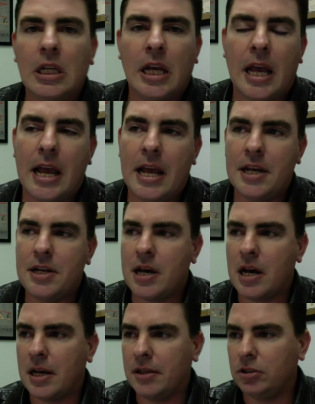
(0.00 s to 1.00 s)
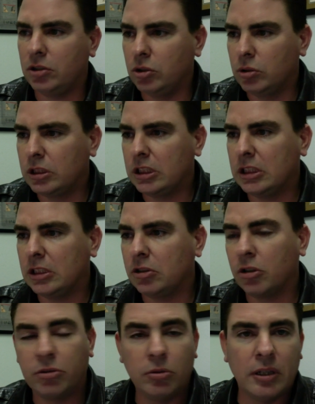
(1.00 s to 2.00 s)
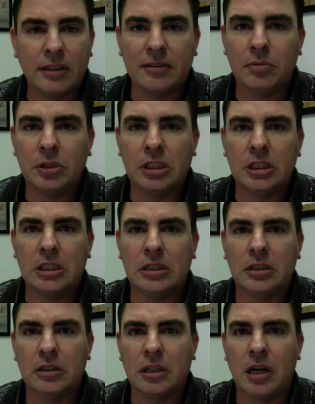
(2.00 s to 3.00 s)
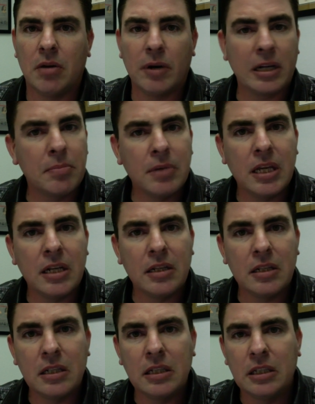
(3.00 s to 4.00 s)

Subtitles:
And you can go through us and we can recommend